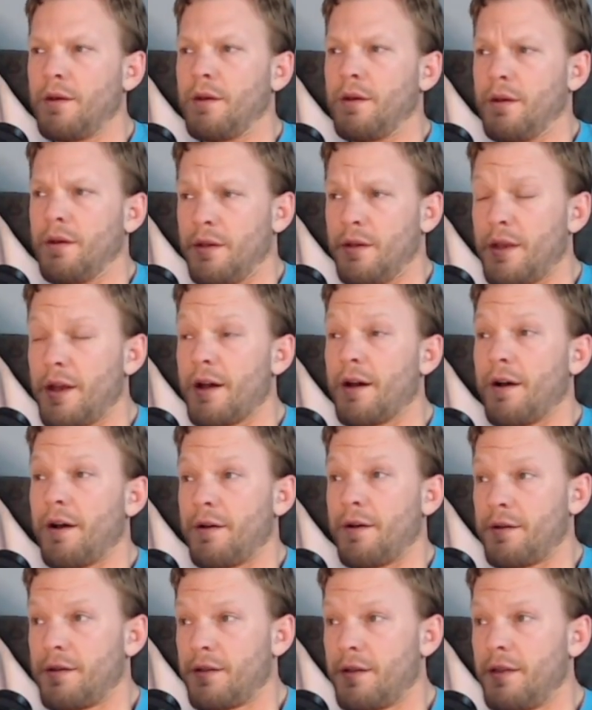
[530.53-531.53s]
Yeah,
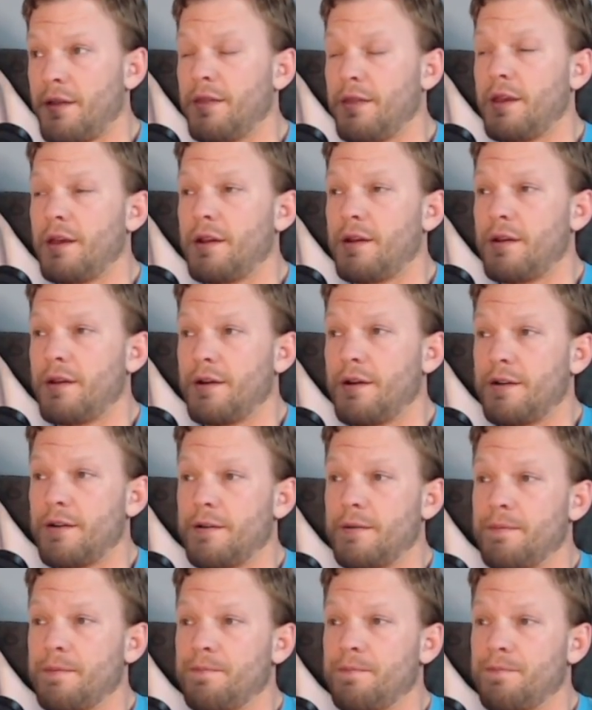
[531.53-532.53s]
and then
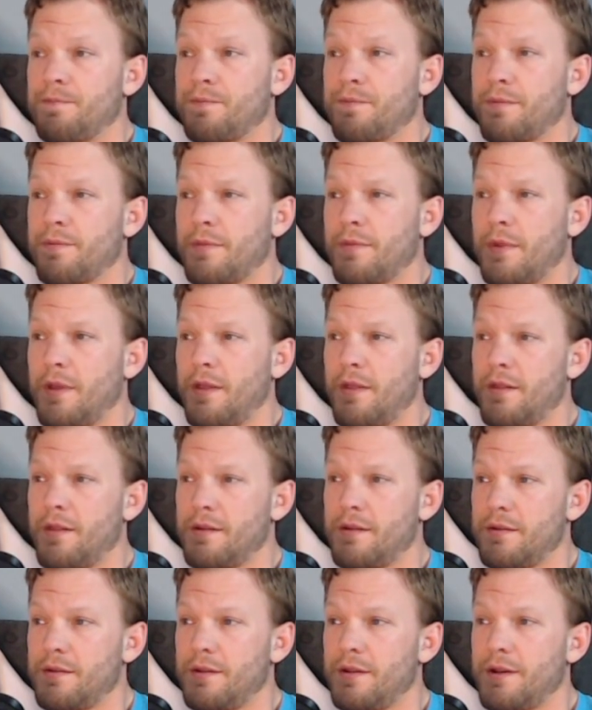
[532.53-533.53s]

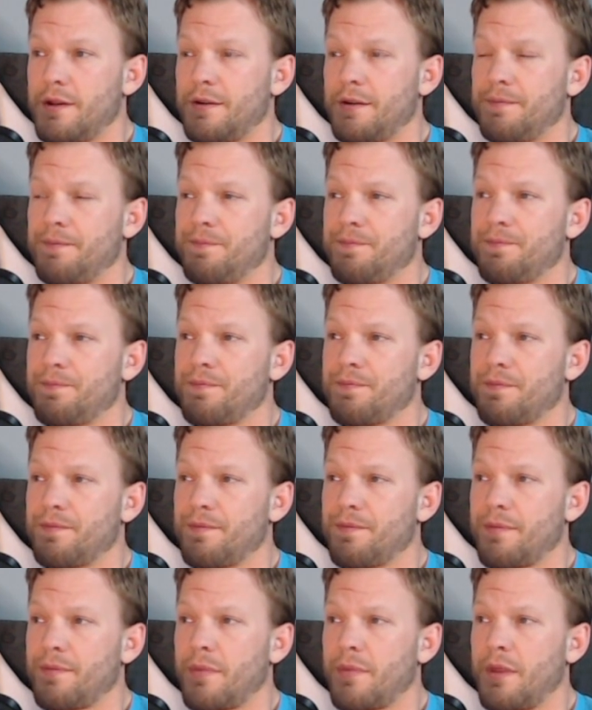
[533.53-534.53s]
yeah,
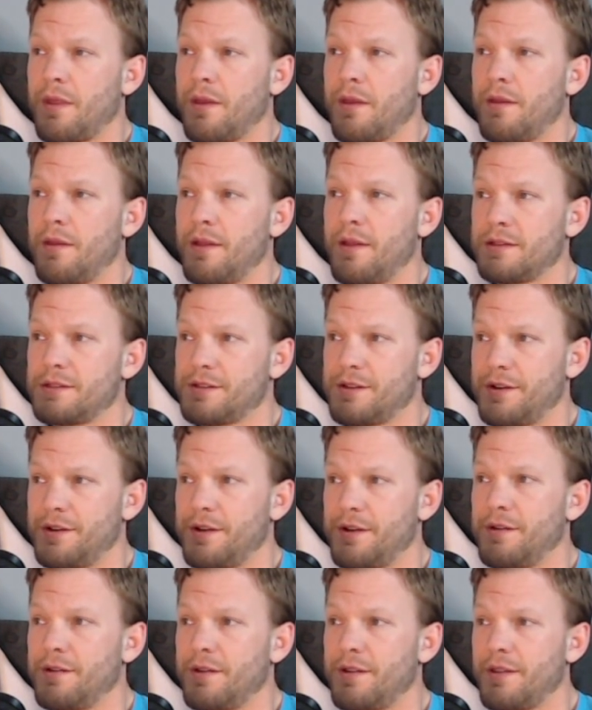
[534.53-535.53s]
that's
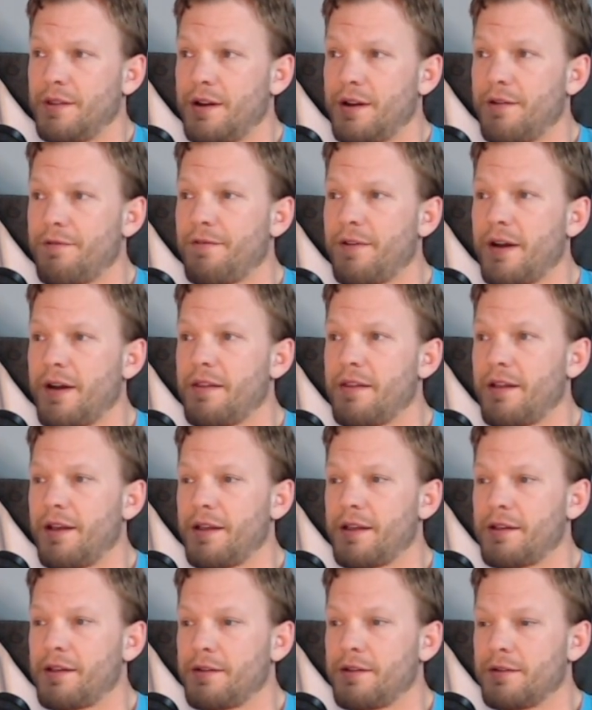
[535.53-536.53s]
good. And then I find
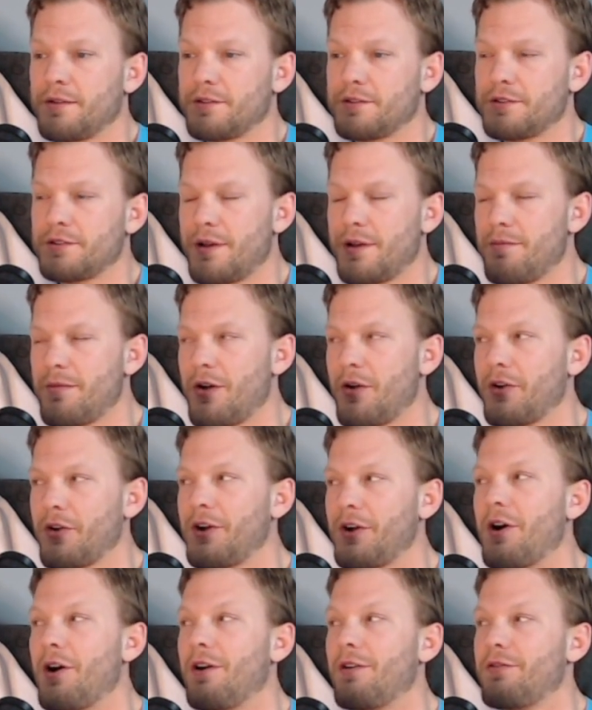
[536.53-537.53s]
like something about
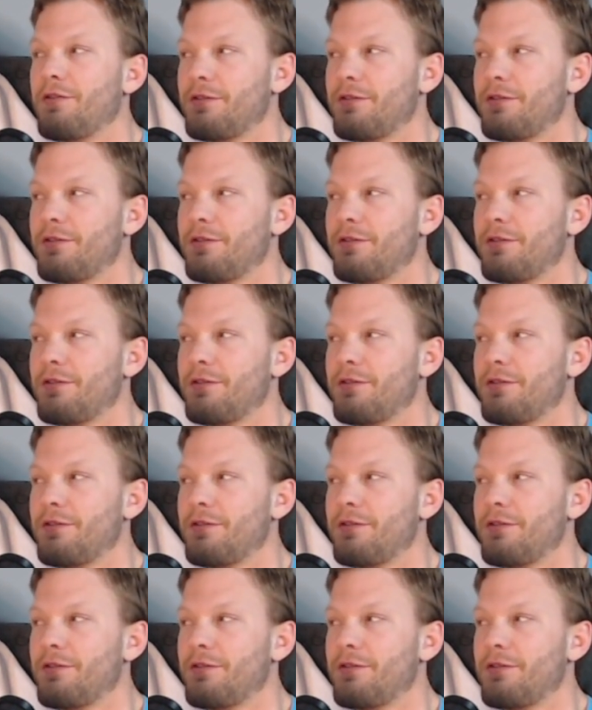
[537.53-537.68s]
golf.